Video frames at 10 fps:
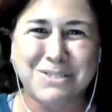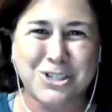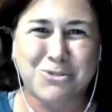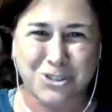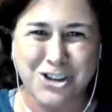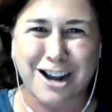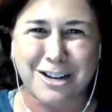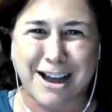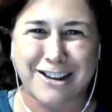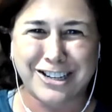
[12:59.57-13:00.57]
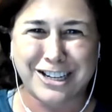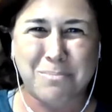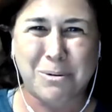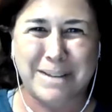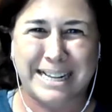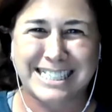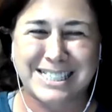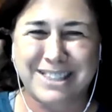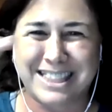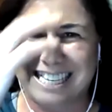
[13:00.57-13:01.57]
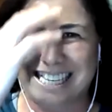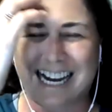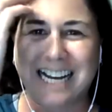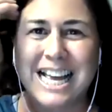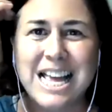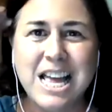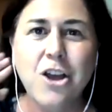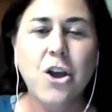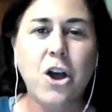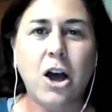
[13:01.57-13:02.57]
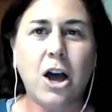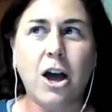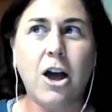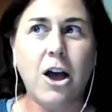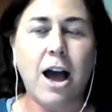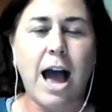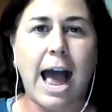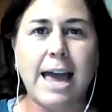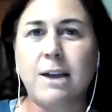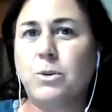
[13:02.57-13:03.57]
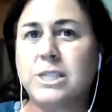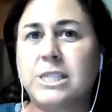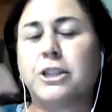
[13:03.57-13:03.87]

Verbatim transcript: which we'll talk about in a couple minutes with Tiah, I was